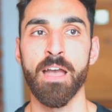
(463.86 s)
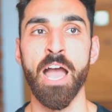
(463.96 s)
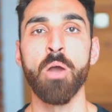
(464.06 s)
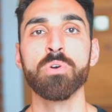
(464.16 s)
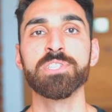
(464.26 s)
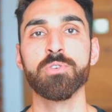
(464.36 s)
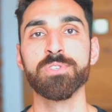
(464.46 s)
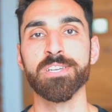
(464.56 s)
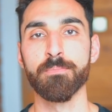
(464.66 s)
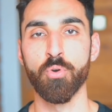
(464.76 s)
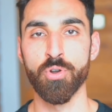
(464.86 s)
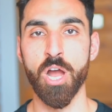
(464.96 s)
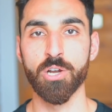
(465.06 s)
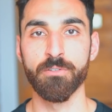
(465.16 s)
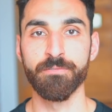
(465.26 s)
I was using
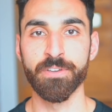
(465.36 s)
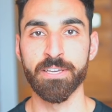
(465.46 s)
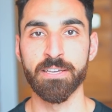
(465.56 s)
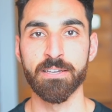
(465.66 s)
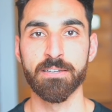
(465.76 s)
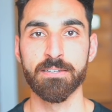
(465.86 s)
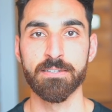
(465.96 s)
pornography